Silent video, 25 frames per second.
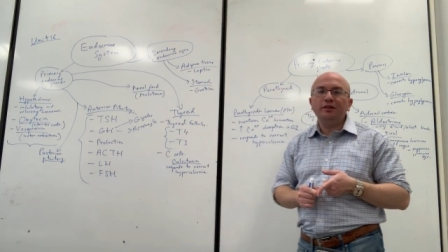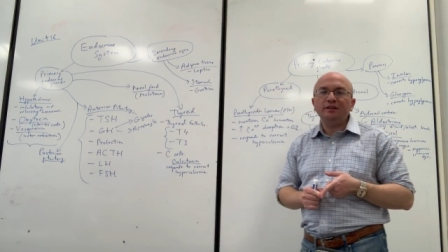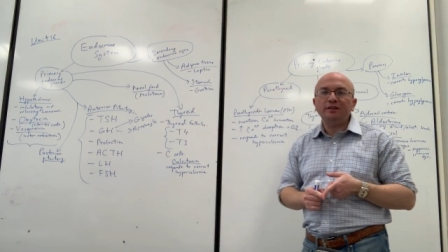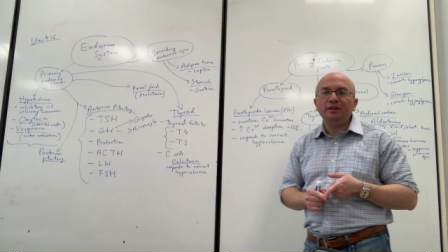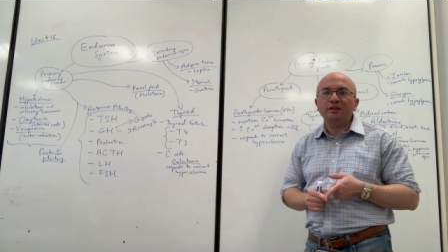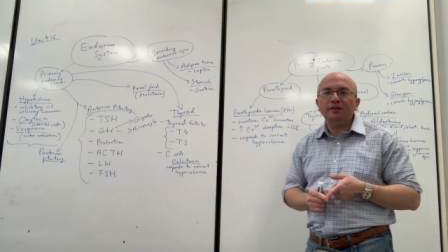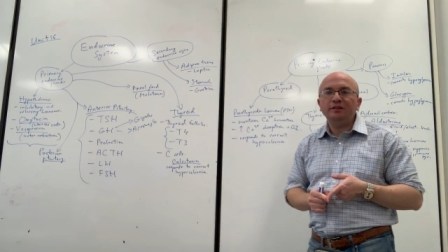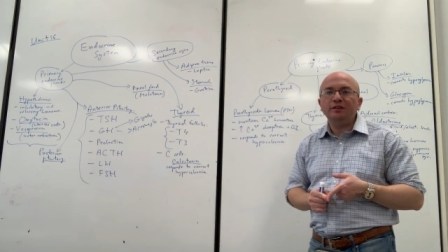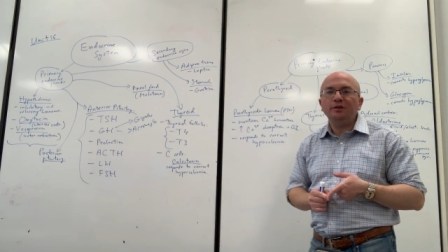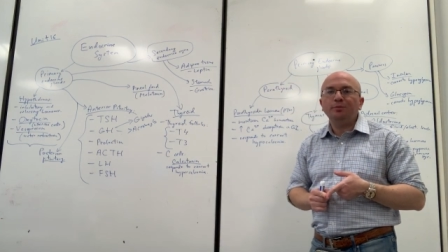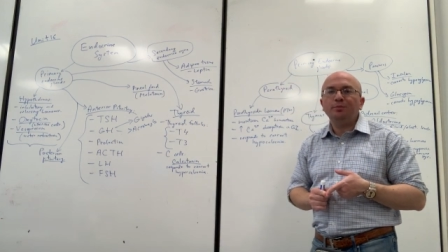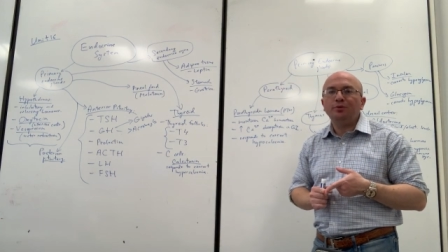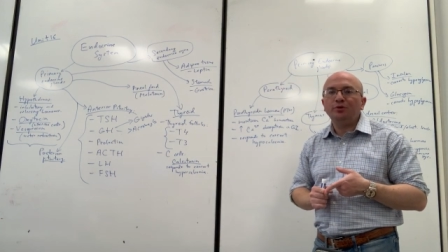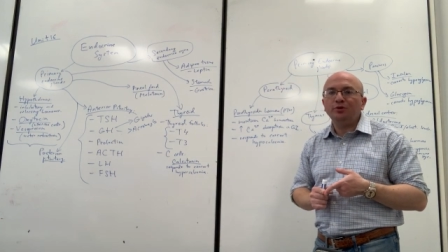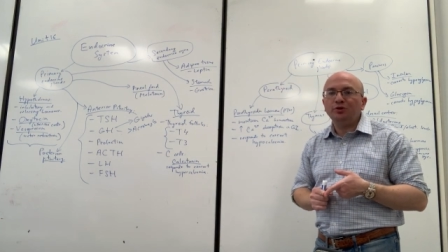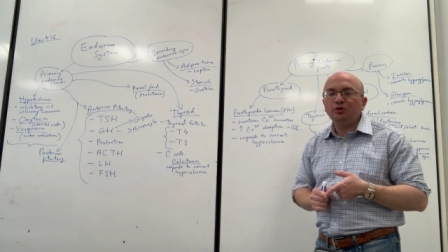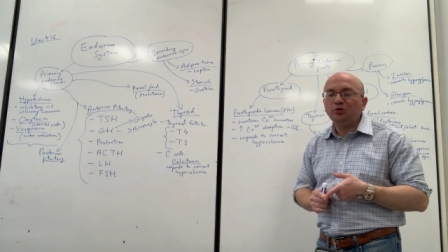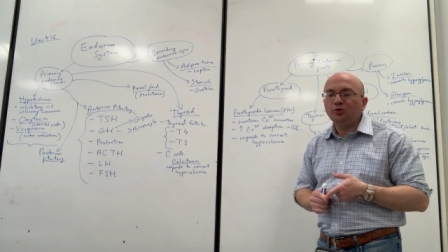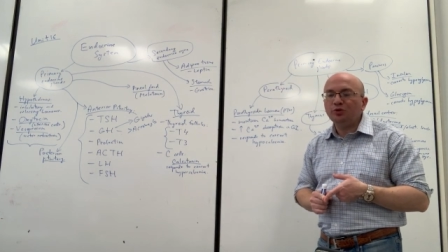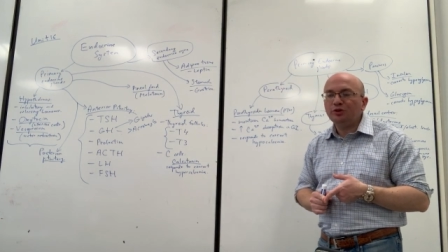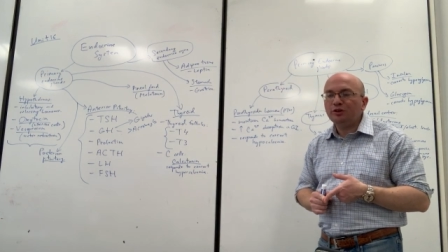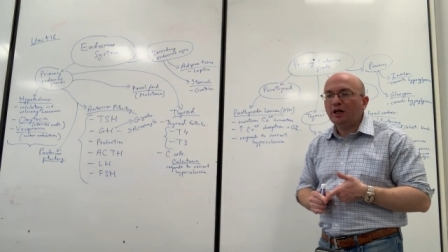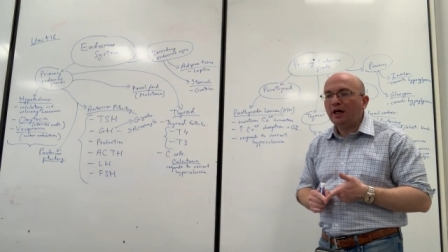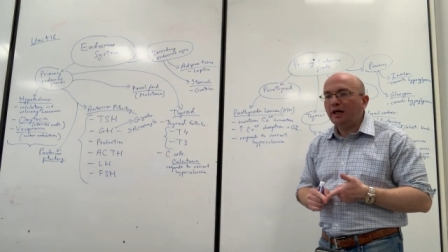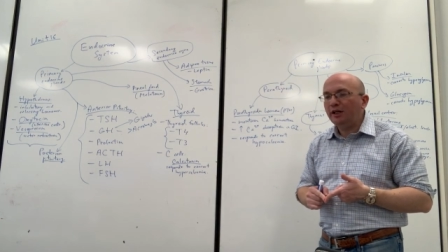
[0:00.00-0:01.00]
cells that
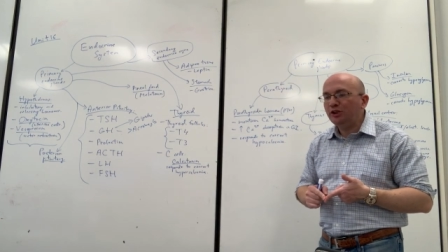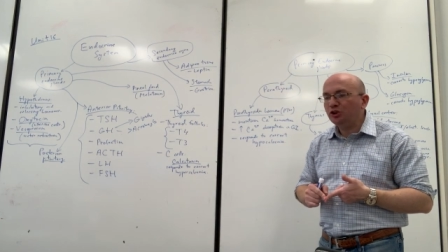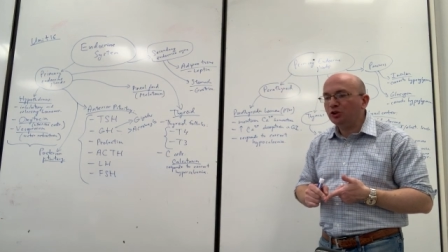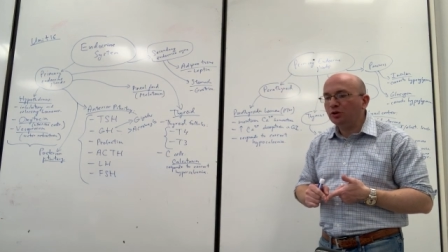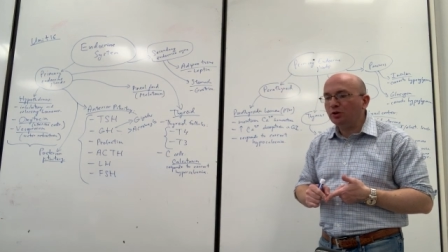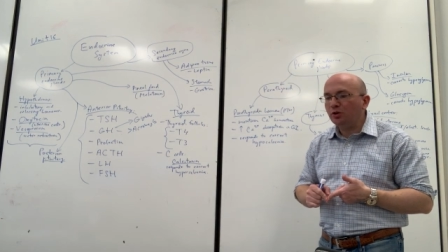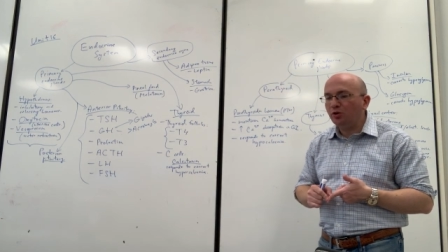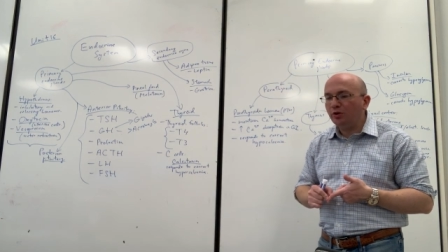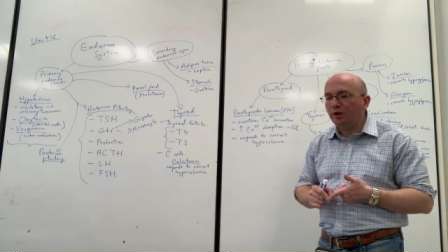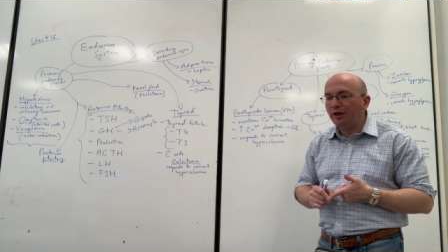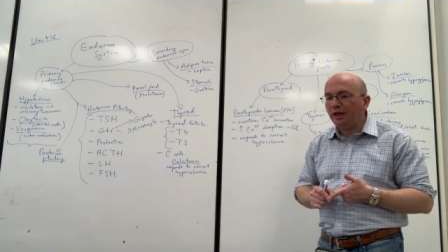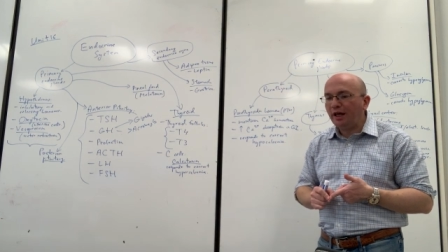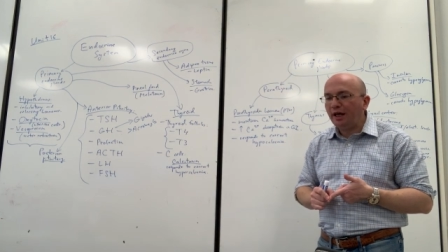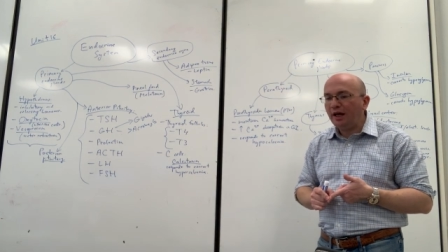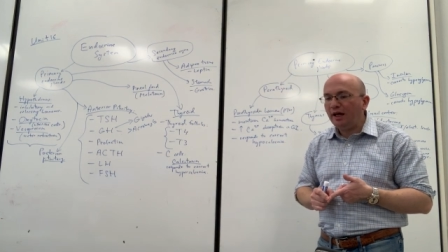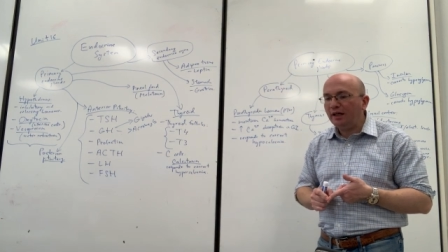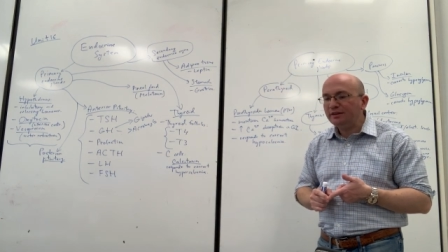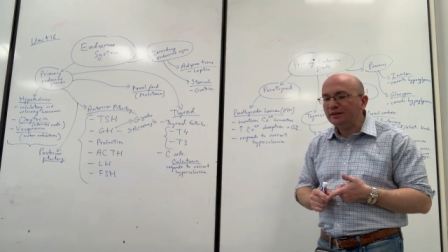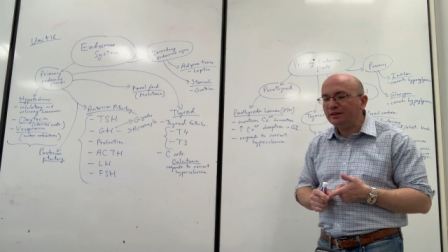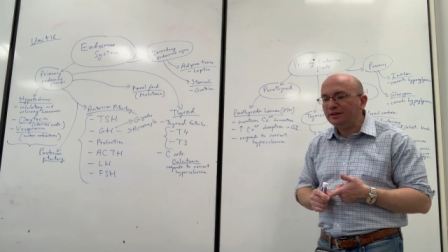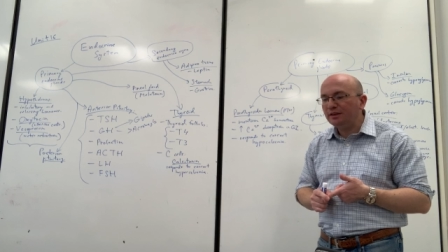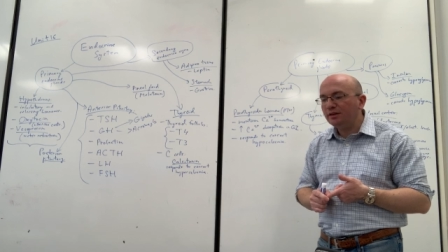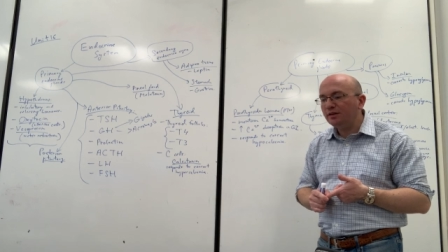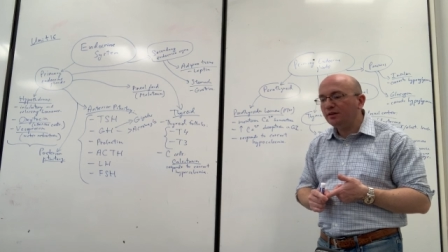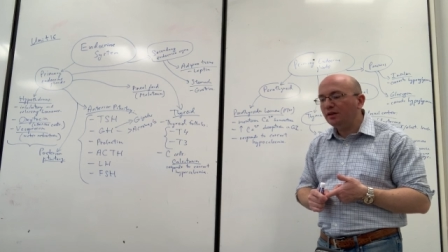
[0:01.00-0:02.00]
produce hydrochloric
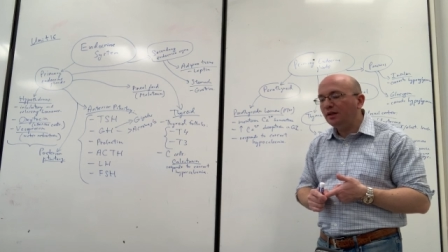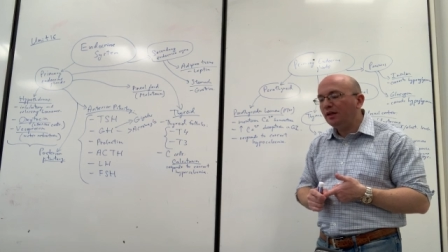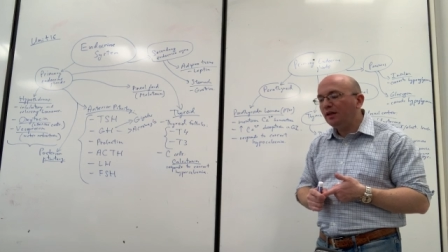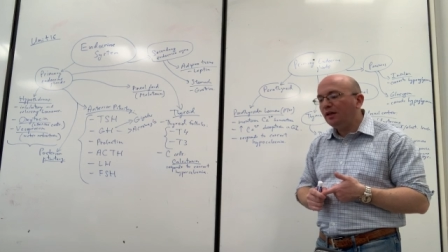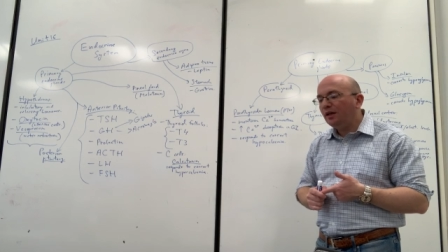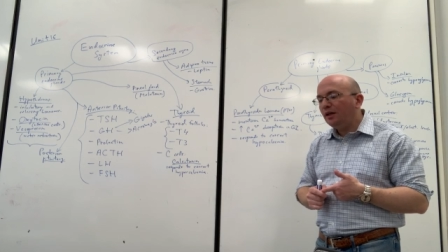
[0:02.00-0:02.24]
acid